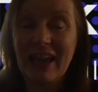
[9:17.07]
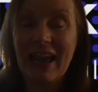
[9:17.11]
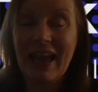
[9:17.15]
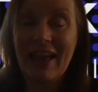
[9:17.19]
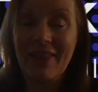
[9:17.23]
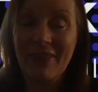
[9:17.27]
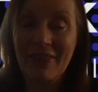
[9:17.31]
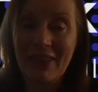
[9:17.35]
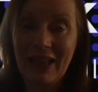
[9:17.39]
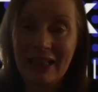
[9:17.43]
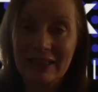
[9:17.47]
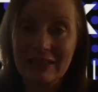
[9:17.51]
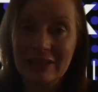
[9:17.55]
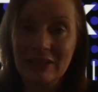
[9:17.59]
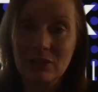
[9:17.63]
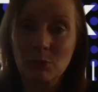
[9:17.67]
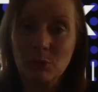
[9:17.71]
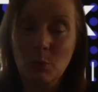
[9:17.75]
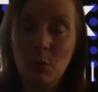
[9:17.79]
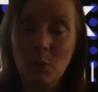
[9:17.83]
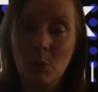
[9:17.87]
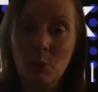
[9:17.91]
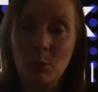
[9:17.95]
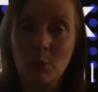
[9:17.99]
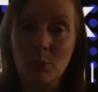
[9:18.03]
and that is
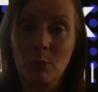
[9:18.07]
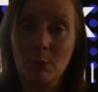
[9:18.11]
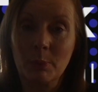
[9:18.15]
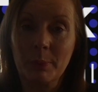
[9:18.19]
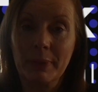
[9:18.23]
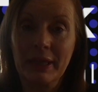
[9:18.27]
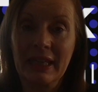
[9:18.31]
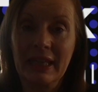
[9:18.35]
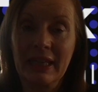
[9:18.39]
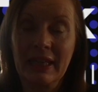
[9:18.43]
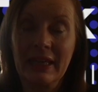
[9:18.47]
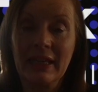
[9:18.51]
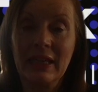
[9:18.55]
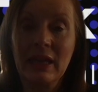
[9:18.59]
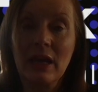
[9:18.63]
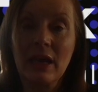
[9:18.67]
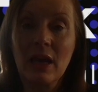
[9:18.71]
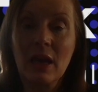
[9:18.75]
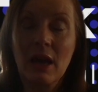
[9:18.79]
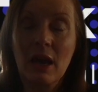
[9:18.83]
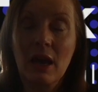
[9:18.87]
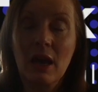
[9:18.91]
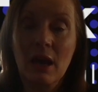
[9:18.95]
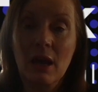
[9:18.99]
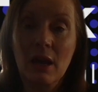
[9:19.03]
what will be
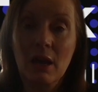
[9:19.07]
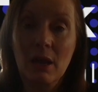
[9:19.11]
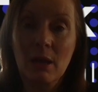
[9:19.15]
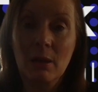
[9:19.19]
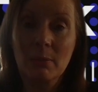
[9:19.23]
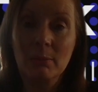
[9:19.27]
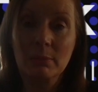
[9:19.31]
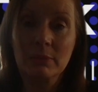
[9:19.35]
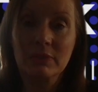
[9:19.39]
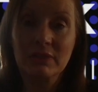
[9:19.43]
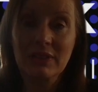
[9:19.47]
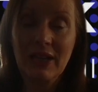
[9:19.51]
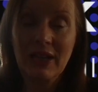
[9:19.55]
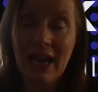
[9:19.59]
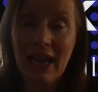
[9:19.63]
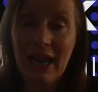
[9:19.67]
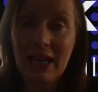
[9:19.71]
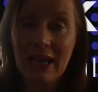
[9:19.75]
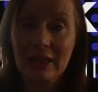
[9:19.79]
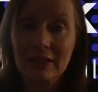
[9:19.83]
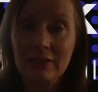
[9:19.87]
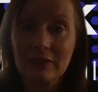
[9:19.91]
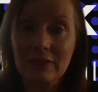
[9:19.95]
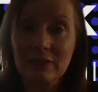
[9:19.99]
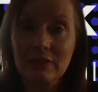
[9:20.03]

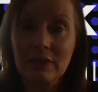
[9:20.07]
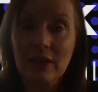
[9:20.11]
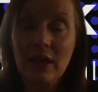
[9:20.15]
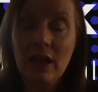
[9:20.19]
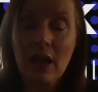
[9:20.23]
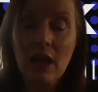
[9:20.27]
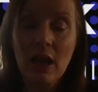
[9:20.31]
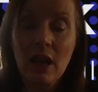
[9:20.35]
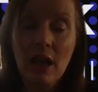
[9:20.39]
taxed.